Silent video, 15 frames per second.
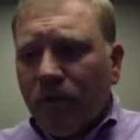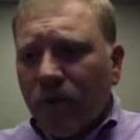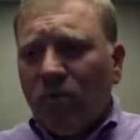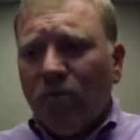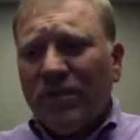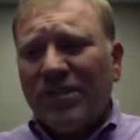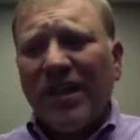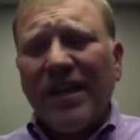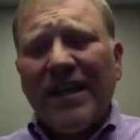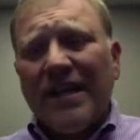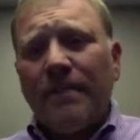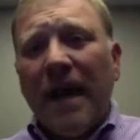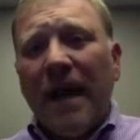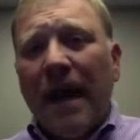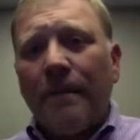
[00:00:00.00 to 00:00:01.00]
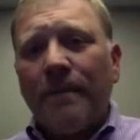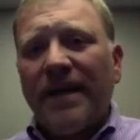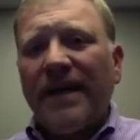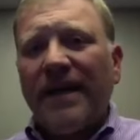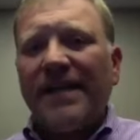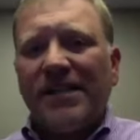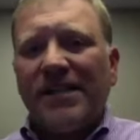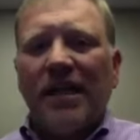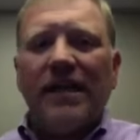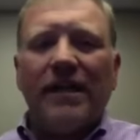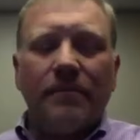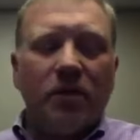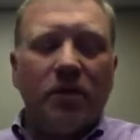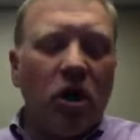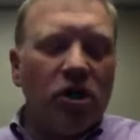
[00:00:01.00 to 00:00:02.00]
what's going to end up happening, it's going to end
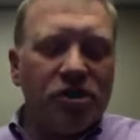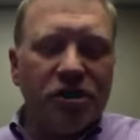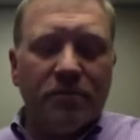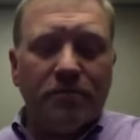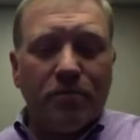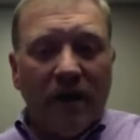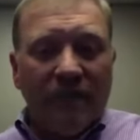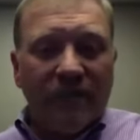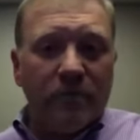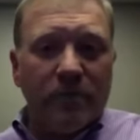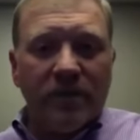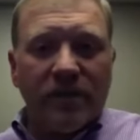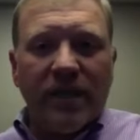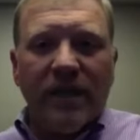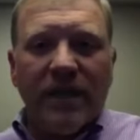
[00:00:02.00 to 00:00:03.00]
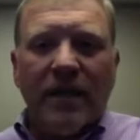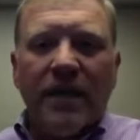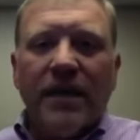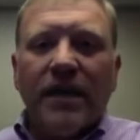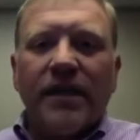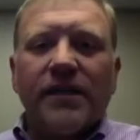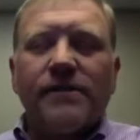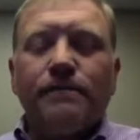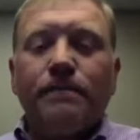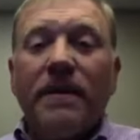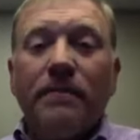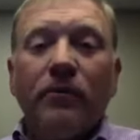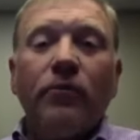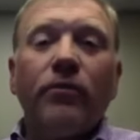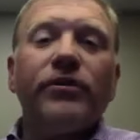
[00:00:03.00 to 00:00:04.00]
up costing you in profitability because
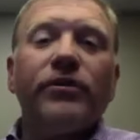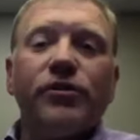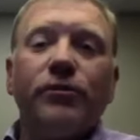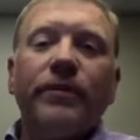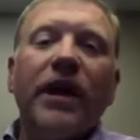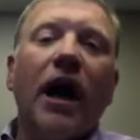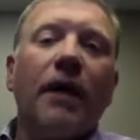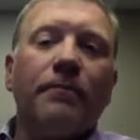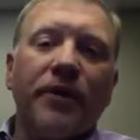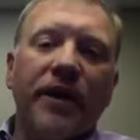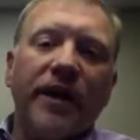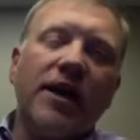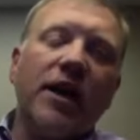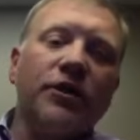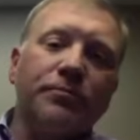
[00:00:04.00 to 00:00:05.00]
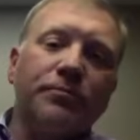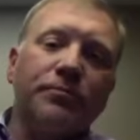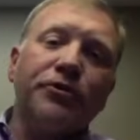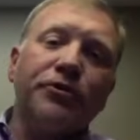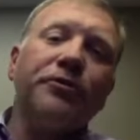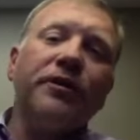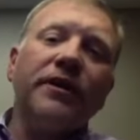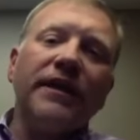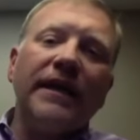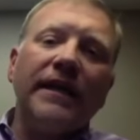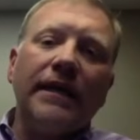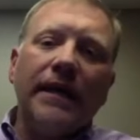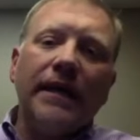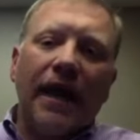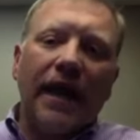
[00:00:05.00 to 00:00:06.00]
people will still be operating
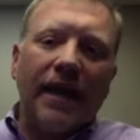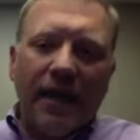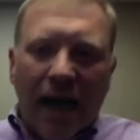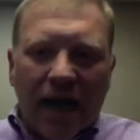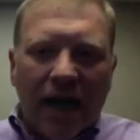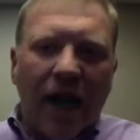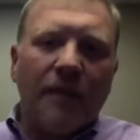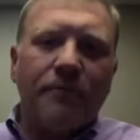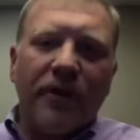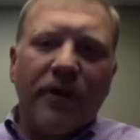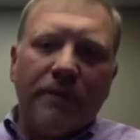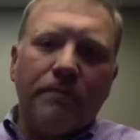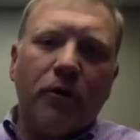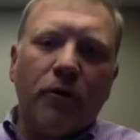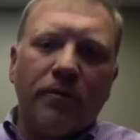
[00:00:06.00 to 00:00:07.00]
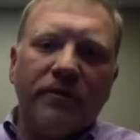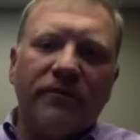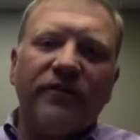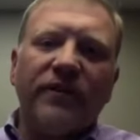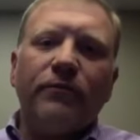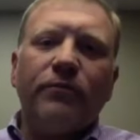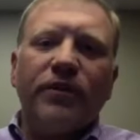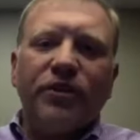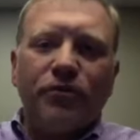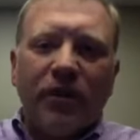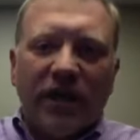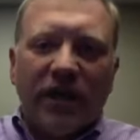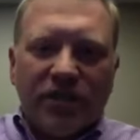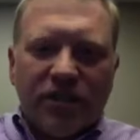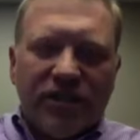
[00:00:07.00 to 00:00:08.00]
entrepreneurially and not operating purposefully when you're
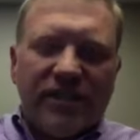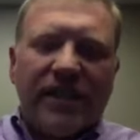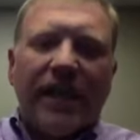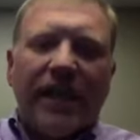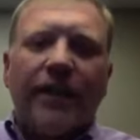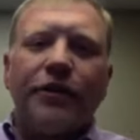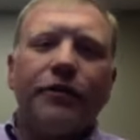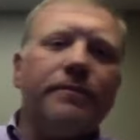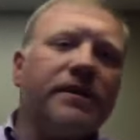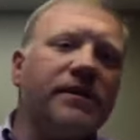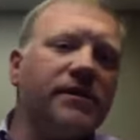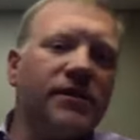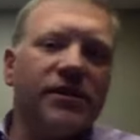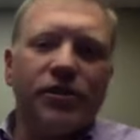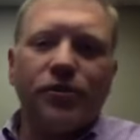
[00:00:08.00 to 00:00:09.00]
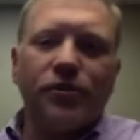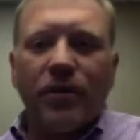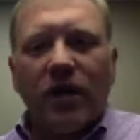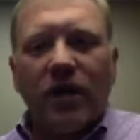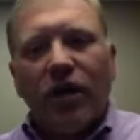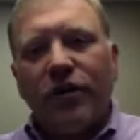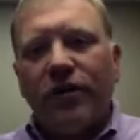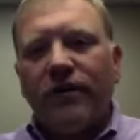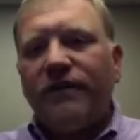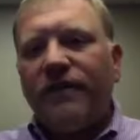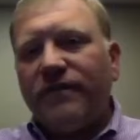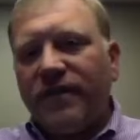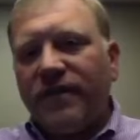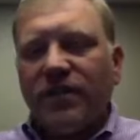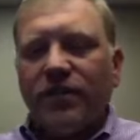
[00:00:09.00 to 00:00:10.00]
actually scaling your business and doing
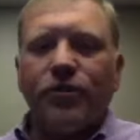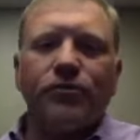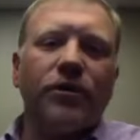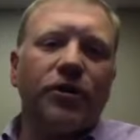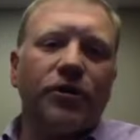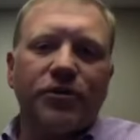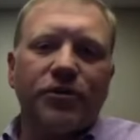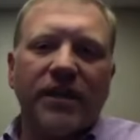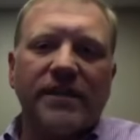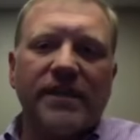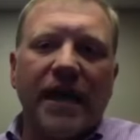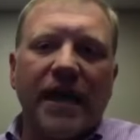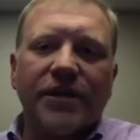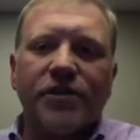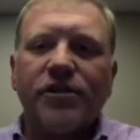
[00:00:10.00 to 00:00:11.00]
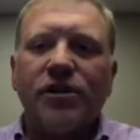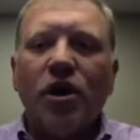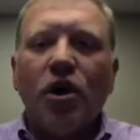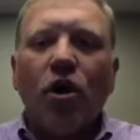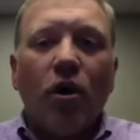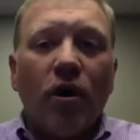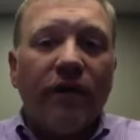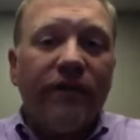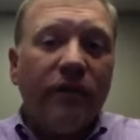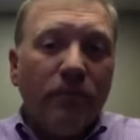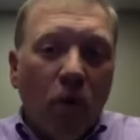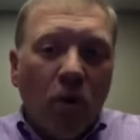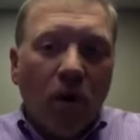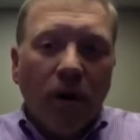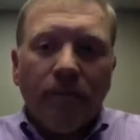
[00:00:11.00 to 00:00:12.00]
150 to 200 transactions or even
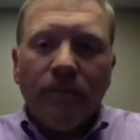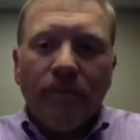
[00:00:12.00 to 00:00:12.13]
more.